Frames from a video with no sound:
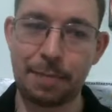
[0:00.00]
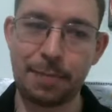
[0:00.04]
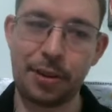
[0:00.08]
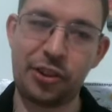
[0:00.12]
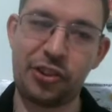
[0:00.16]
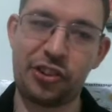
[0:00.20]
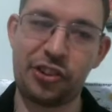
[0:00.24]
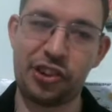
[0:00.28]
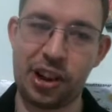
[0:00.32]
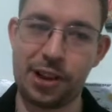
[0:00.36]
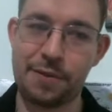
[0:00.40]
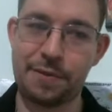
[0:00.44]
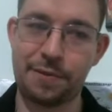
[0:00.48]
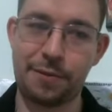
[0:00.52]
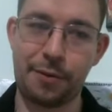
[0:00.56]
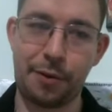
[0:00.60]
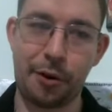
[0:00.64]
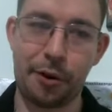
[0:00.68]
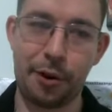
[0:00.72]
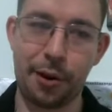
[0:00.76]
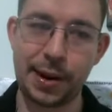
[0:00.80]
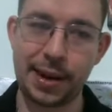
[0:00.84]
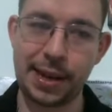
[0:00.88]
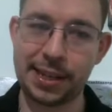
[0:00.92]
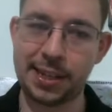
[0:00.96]
to
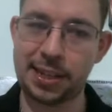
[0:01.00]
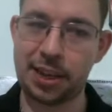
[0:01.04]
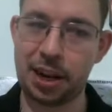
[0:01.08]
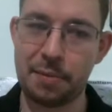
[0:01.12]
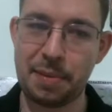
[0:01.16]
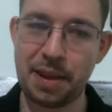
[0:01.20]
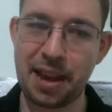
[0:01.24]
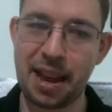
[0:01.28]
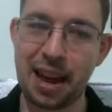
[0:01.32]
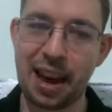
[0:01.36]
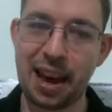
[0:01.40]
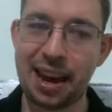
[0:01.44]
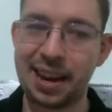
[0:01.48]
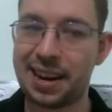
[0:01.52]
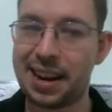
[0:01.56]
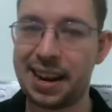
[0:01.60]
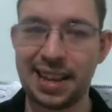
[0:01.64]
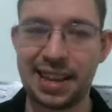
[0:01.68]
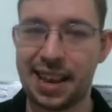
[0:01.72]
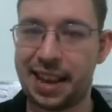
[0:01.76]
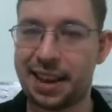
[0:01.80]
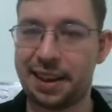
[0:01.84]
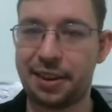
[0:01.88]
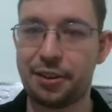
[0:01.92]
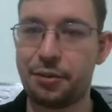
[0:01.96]
g4, and it's going to be harder to
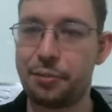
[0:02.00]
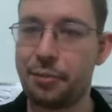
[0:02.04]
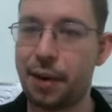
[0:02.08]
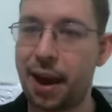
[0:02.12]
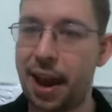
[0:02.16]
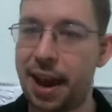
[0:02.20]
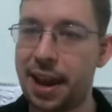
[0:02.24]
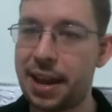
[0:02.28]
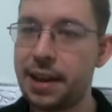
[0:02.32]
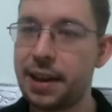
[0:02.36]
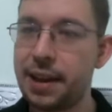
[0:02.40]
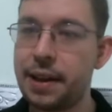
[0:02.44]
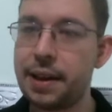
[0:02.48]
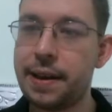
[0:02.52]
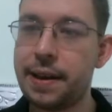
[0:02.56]
kick it away.